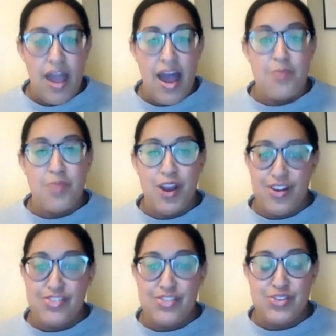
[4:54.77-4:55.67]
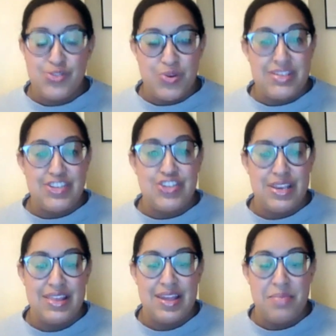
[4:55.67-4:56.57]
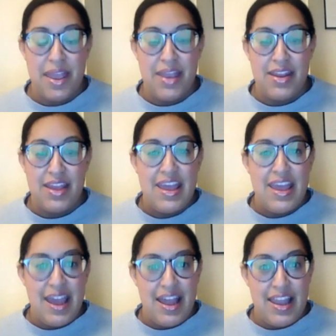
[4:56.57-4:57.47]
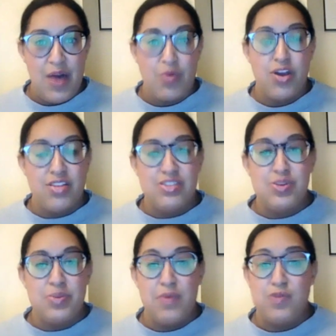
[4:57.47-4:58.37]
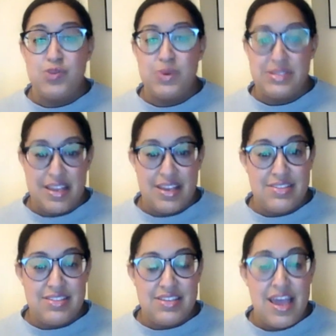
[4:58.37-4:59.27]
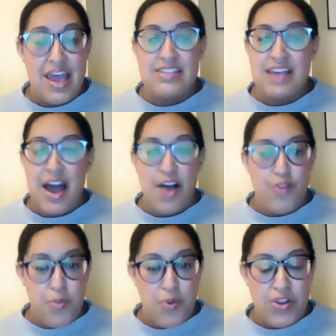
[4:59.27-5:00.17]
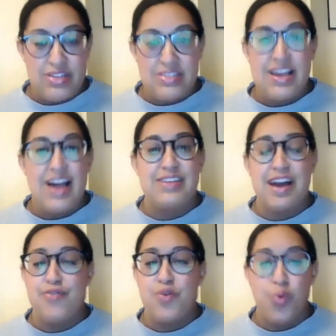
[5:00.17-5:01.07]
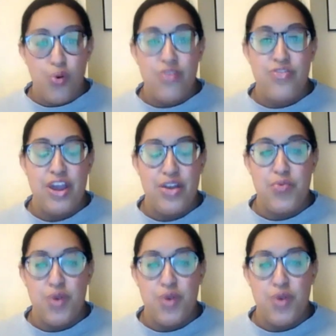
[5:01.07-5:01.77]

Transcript: And because of the choice that she then made, it allowed us to be able to exist, to have our bodies, and to have all of the other